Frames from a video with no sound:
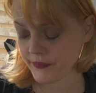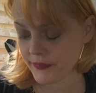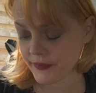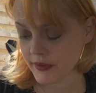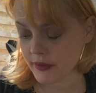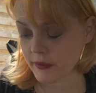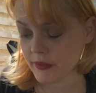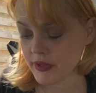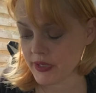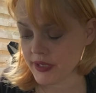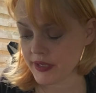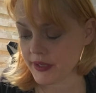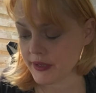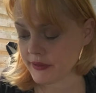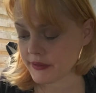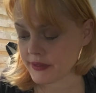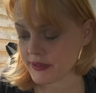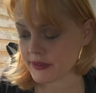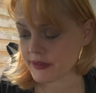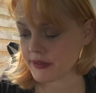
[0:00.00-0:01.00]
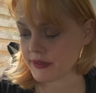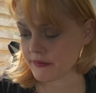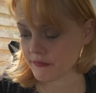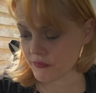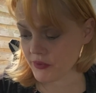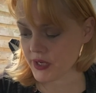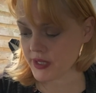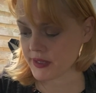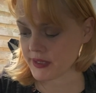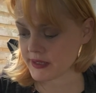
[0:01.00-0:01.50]
I'm going to
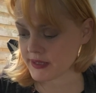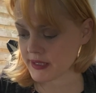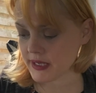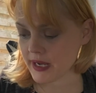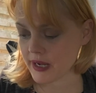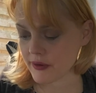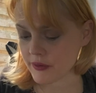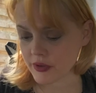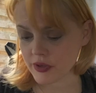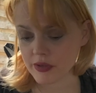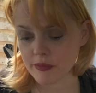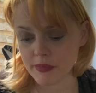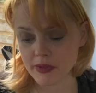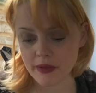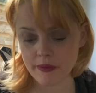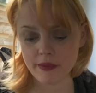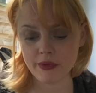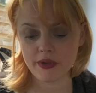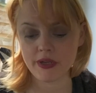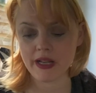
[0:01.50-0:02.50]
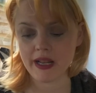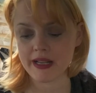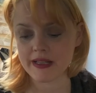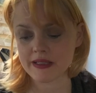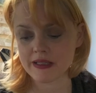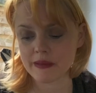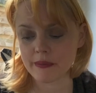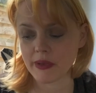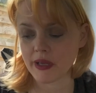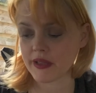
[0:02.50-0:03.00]
read this outcome and then I'm going to
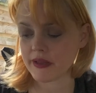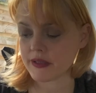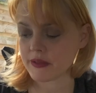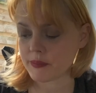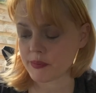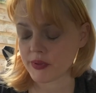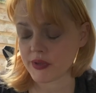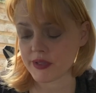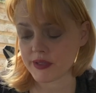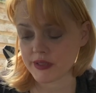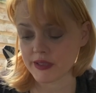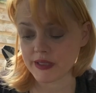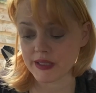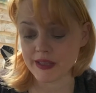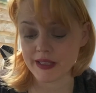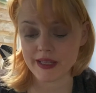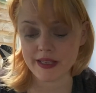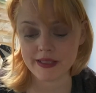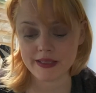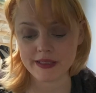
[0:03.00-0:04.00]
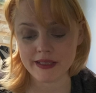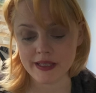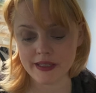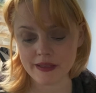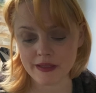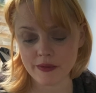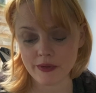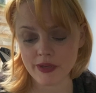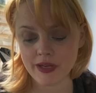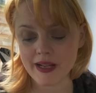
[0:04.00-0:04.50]
ask about this person in the
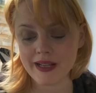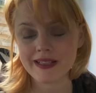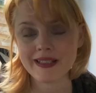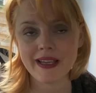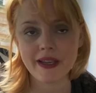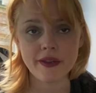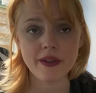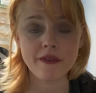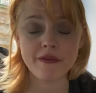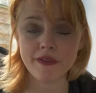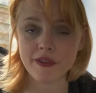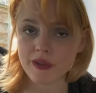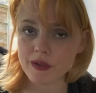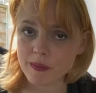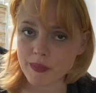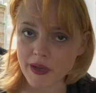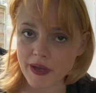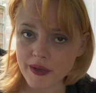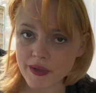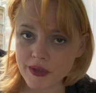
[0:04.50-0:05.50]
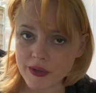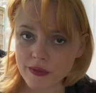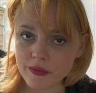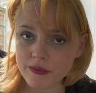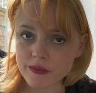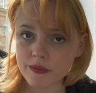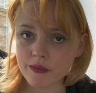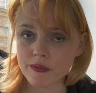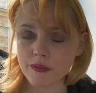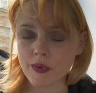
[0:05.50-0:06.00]
extended. I'm going to ask how they feel about
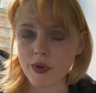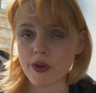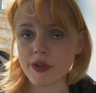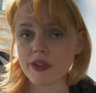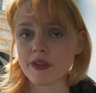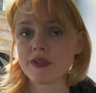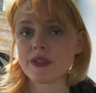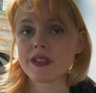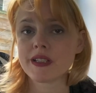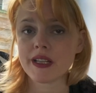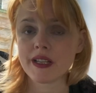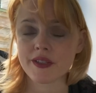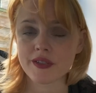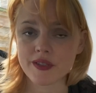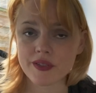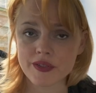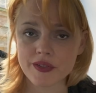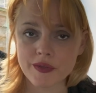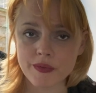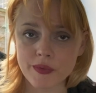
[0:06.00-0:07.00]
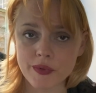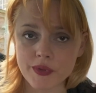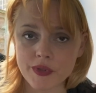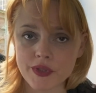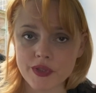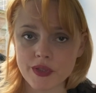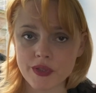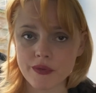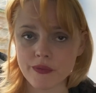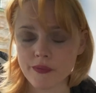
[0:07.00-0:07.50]
you. What are their intentions
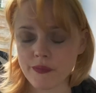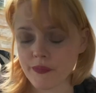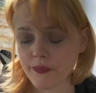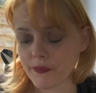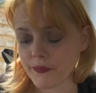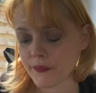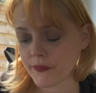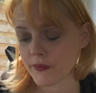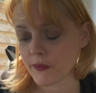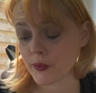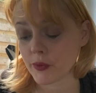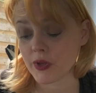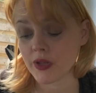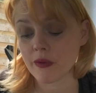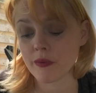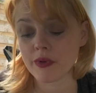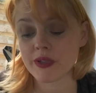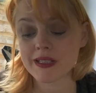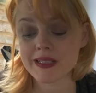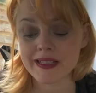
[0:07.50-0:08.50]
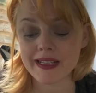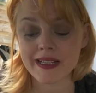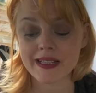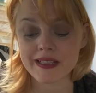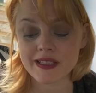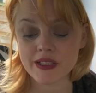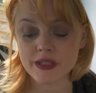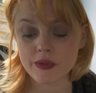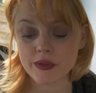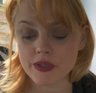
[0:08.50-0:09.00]
towards you? What do they want to say
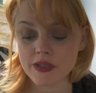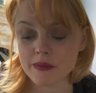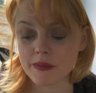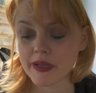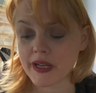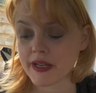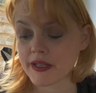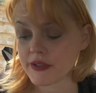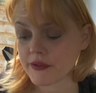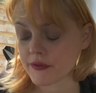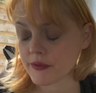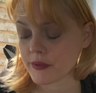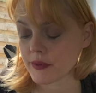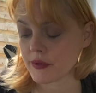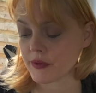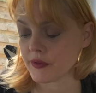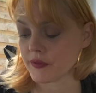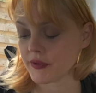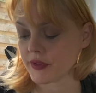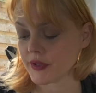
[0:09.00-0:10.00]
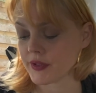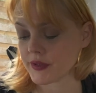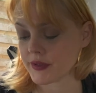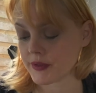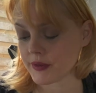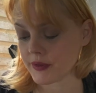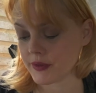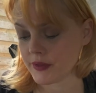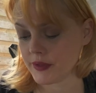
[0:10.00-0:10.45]
to you? And some guidance from the universe.